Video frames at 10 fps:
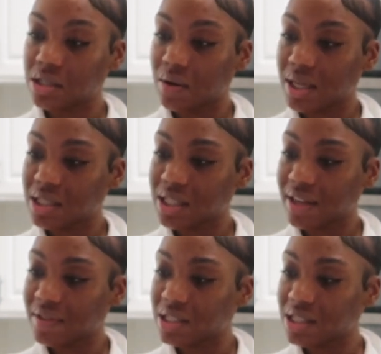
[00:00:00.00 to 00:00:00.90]
So I just
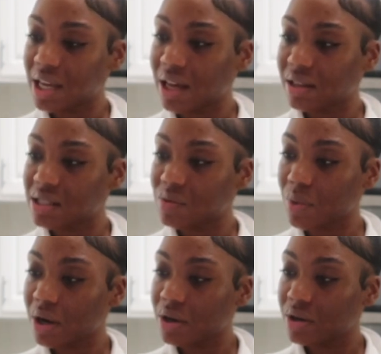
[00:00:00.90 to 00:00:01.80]
have to see how this
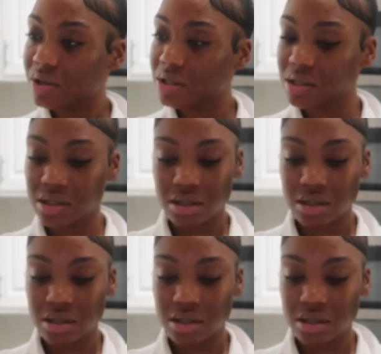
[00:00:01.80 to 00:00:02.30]
works.